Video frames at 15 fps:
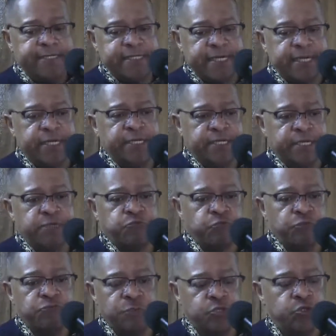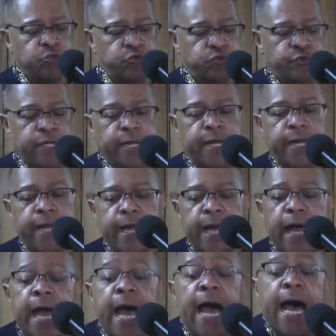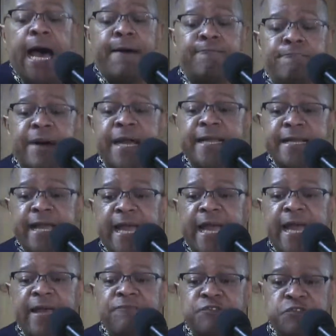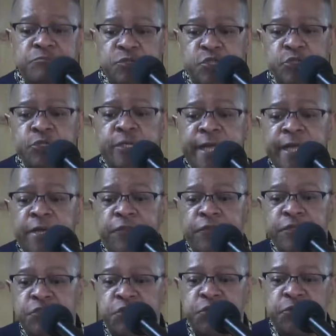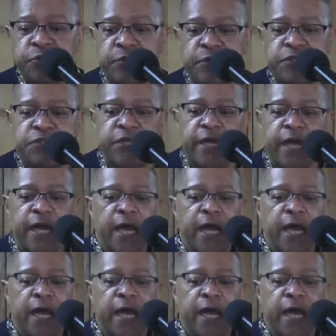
care get removed. I might have some good health insurance,